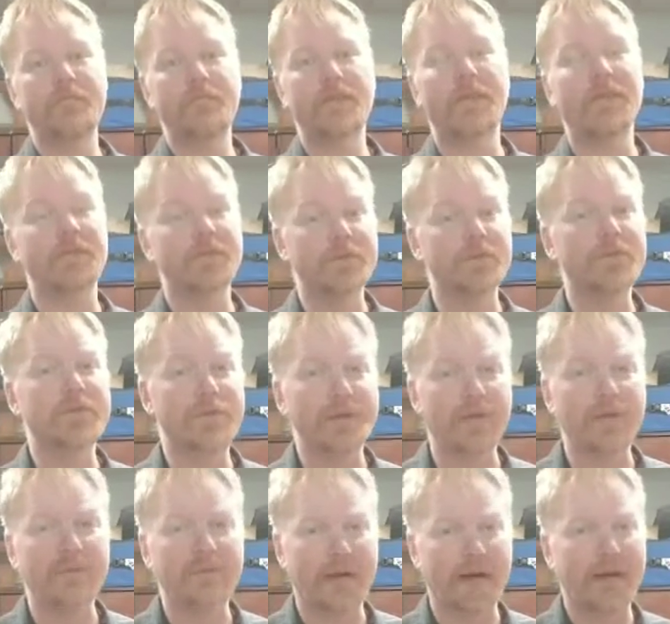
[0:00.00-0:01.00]
And there's usually
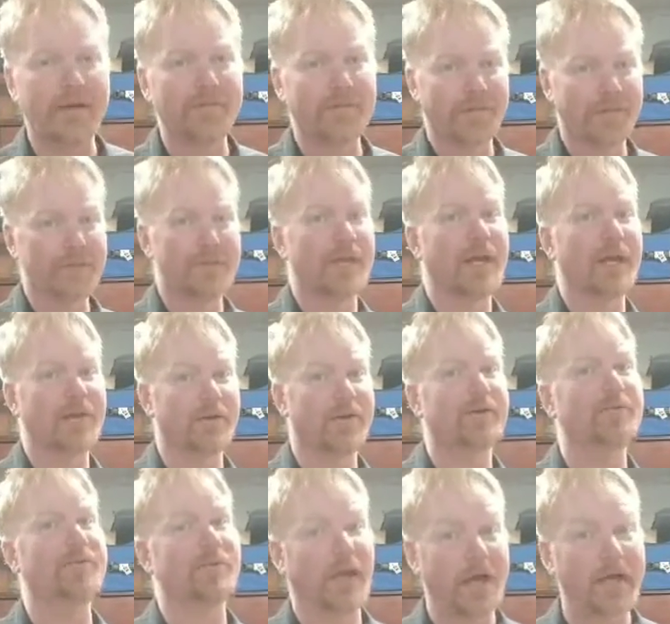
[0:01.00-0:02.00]
a 5-year cycle.
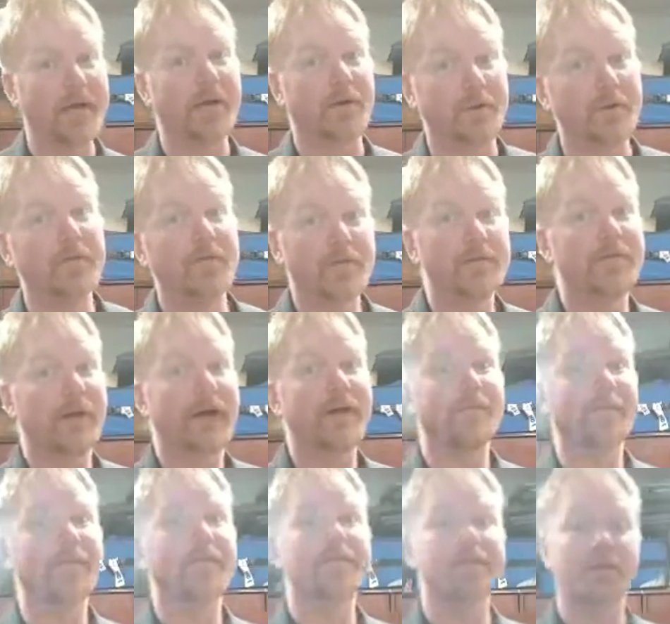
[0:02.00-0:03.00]
I know, 5
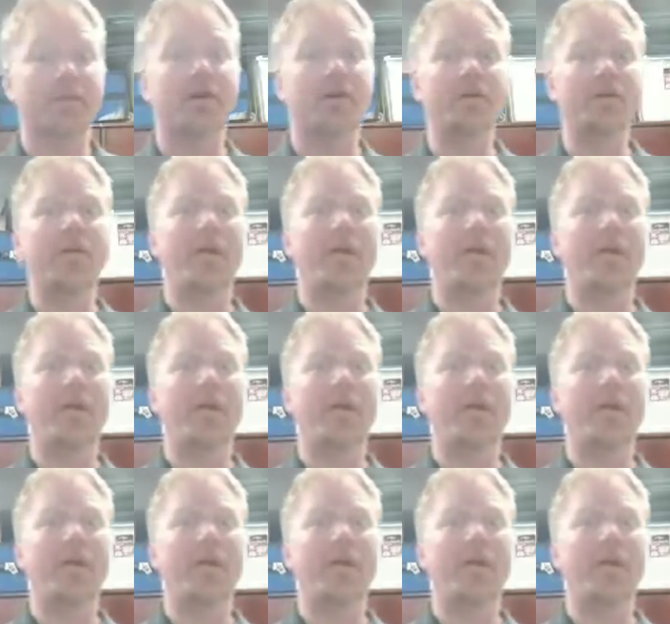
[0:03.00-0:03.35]
years, long